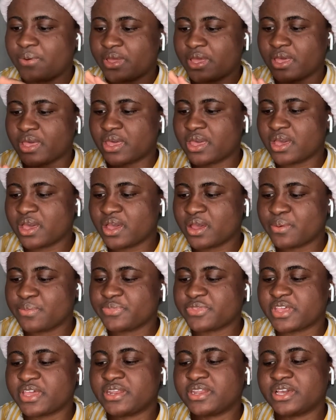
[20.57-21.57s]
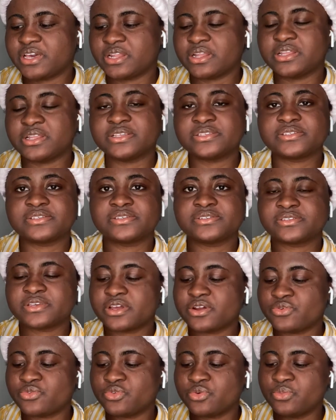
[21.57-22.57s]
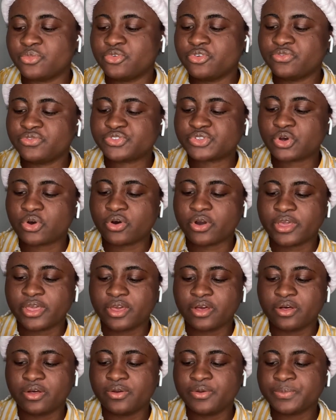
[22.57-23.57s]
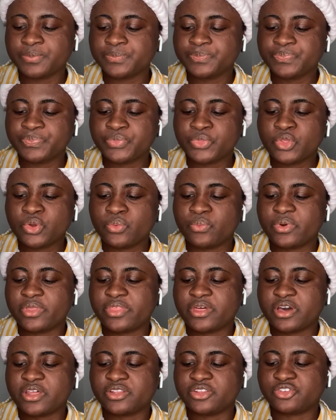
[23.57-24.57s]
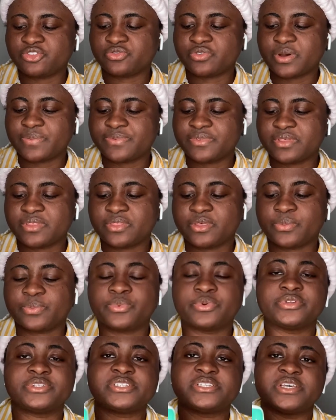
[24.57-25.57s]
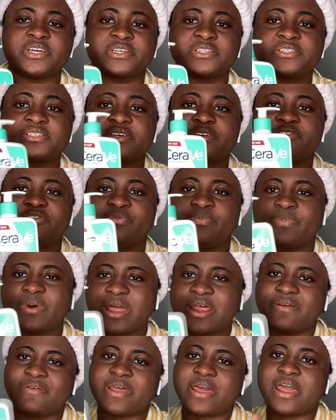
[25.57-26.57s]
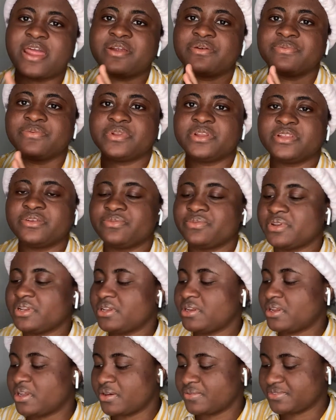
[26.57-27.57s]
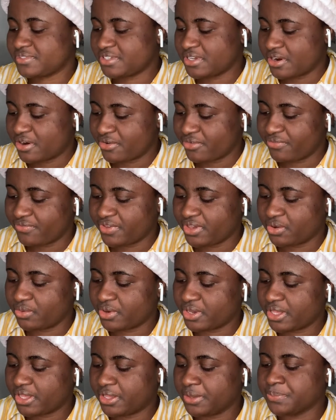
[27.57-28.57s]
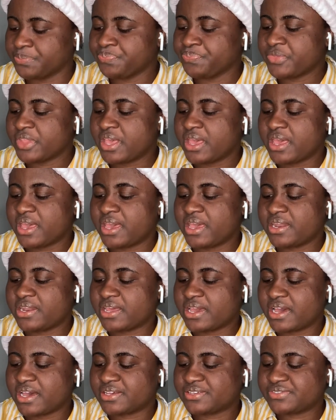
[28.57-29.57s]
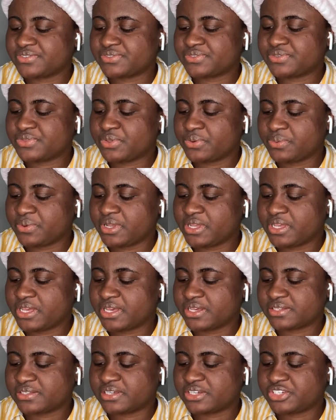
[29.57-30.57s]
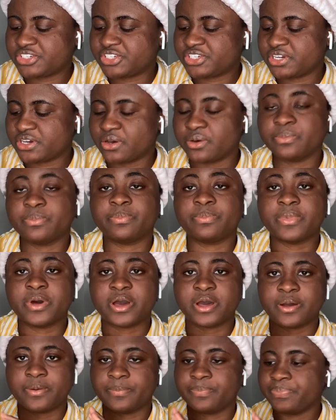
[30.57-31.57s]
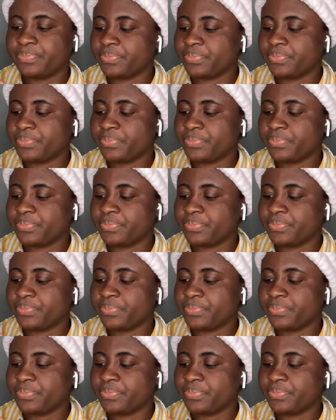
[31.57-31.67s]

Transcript: it comes and it cleanses and removes oil without disrupting the protective barrier i really really love cerave okay and it has three essential um,